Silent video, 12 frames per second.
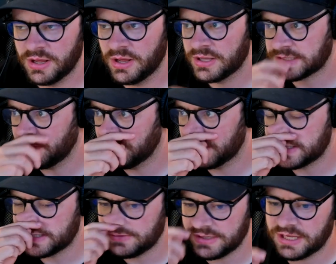Something that
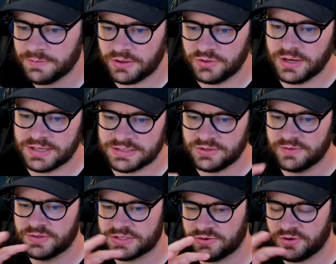is unique about you guys, and you have
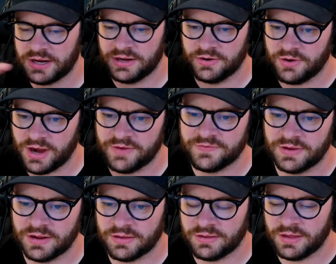this great
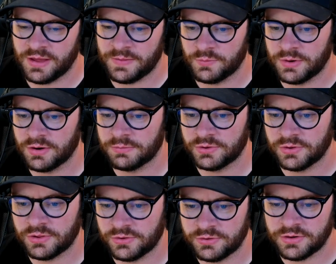graphic that we were able to
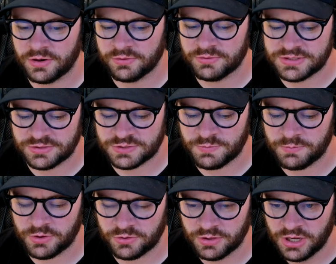include in our research
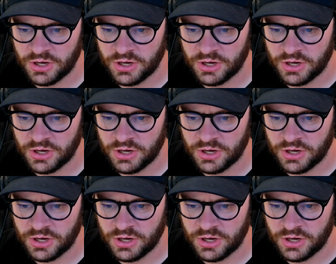memo,